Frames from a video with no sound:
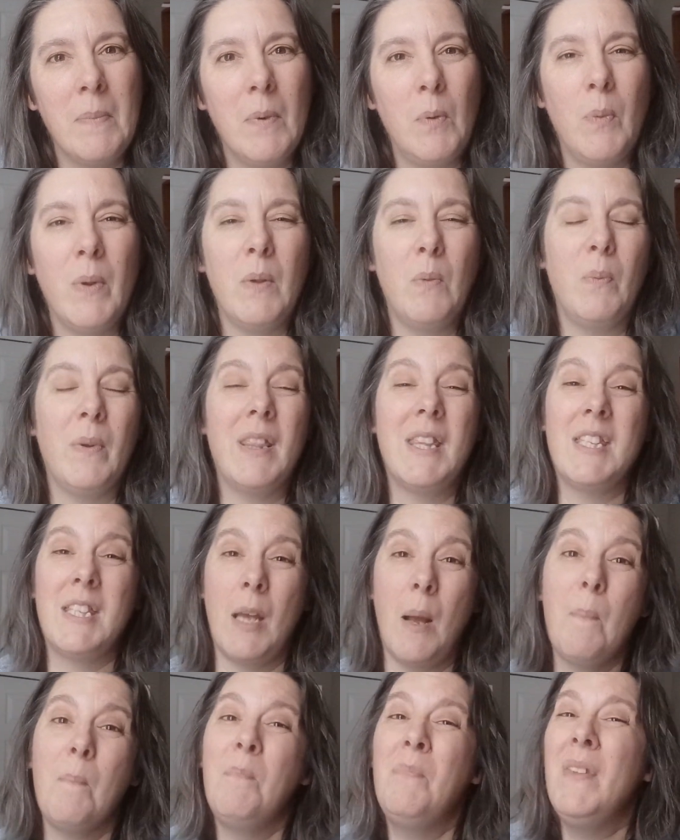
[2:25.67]
with
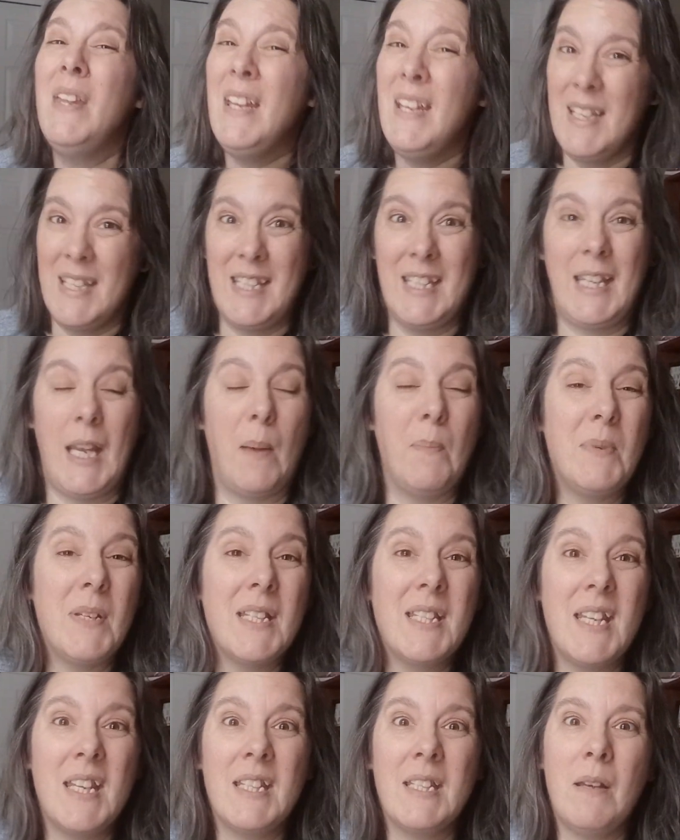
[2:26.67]
some
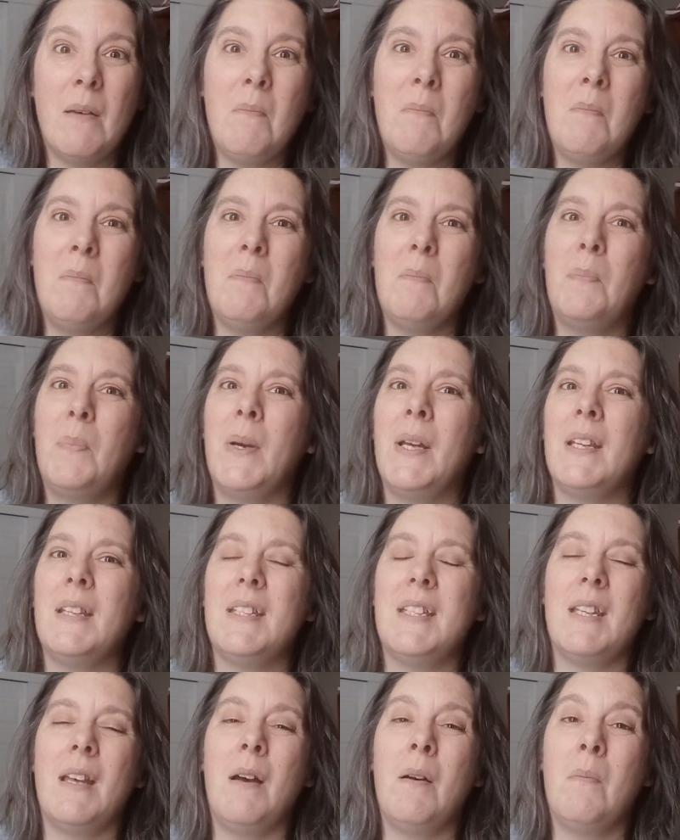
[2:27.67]
skepticism, but
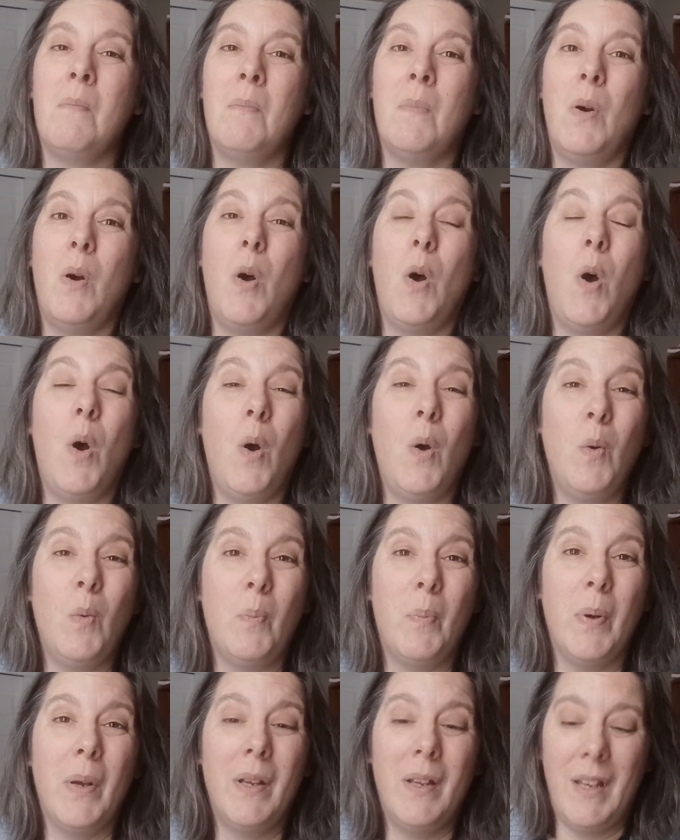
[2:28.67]
some
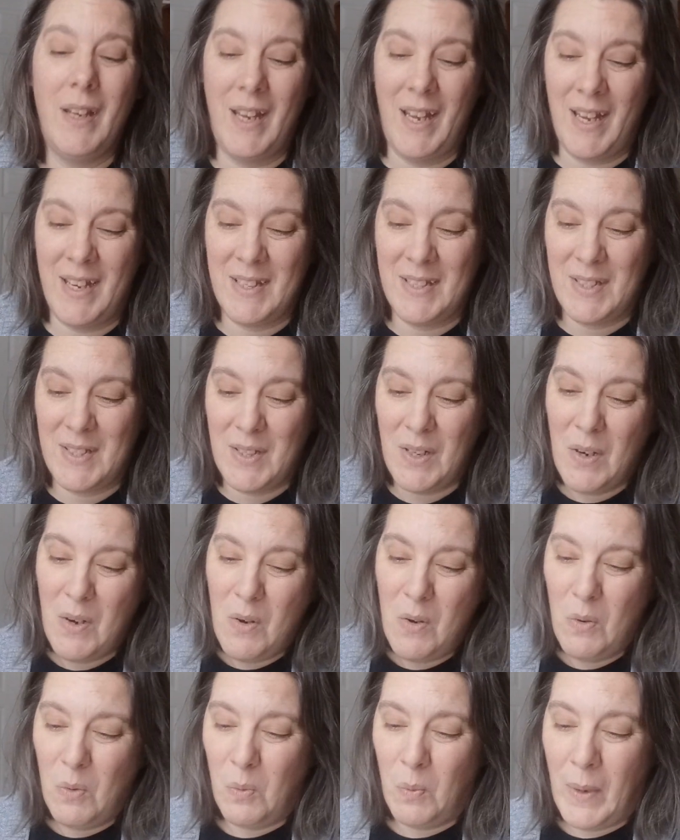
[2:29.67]
hope as
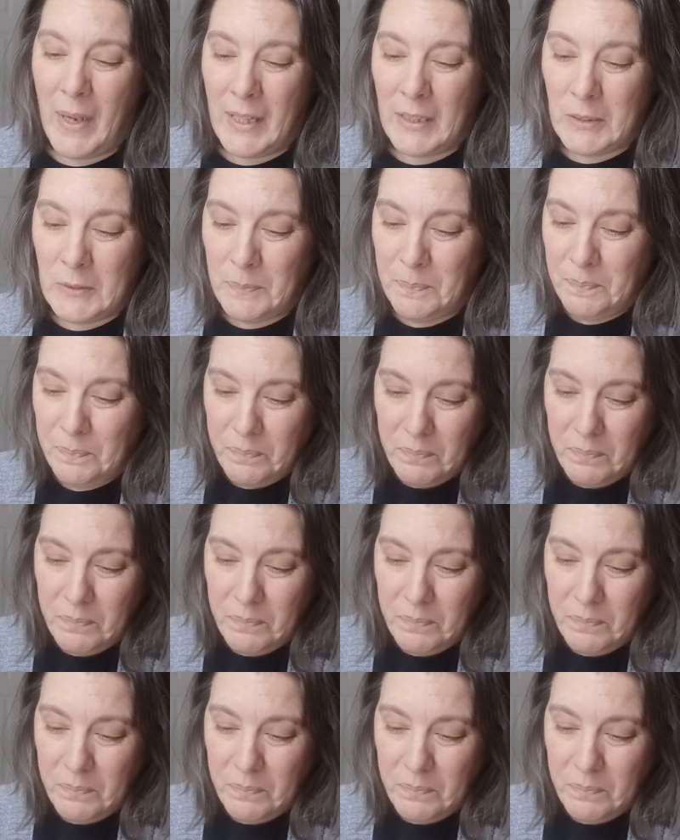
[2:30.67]
well.